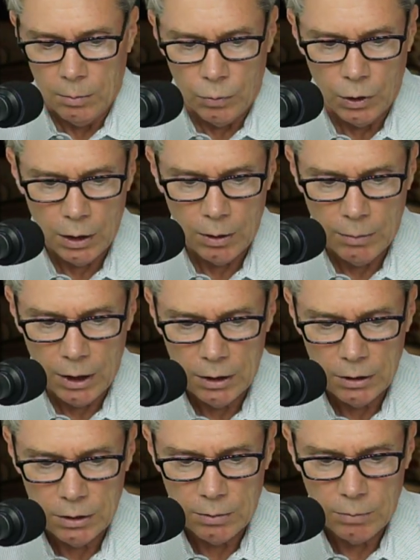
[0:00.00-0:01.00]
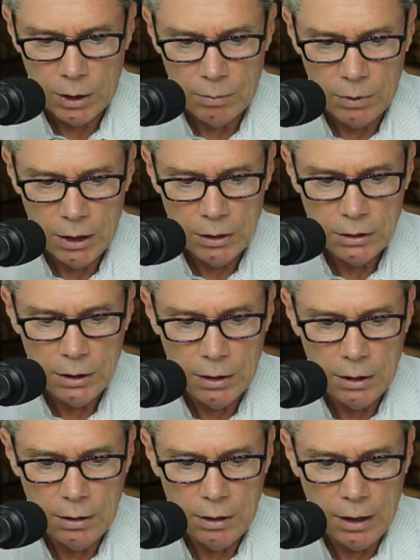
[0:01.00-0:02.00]
pretty amazing, but I'm
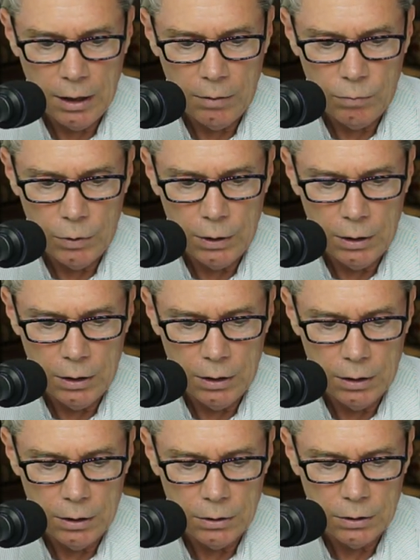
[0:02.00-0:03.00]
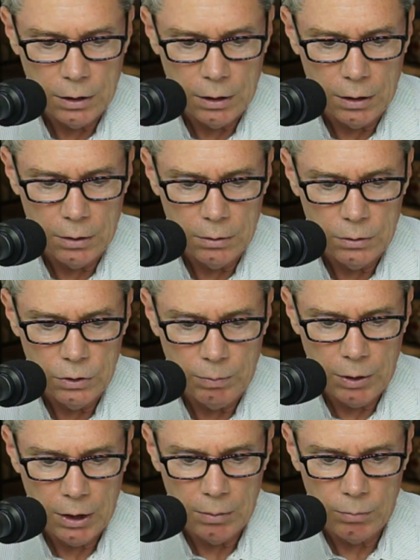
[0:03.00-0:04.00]
guessing that that one is uh,
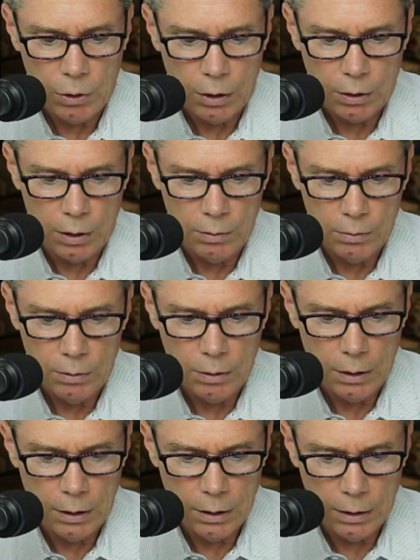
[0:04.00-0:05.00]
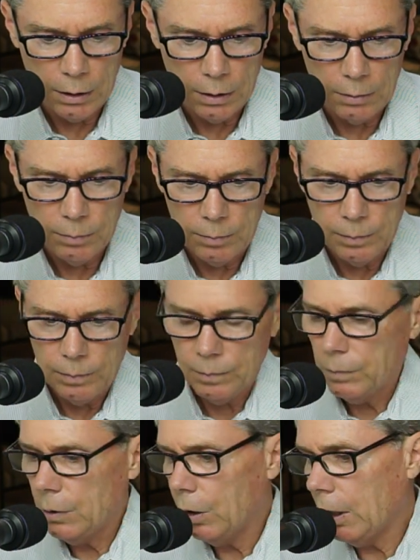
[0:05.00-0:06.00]
Japan market. Uh,
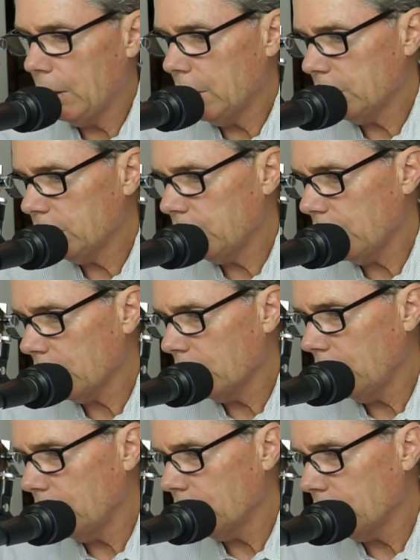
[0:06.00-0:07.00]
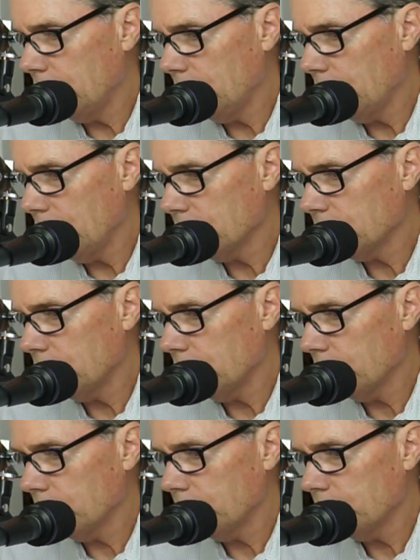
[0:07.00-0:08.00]
all right, let's check the other emails
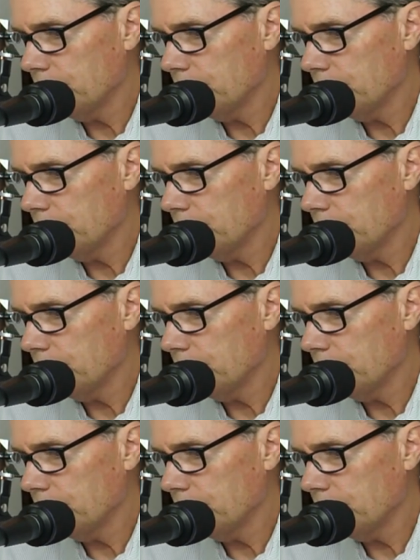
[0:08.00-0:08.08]
here.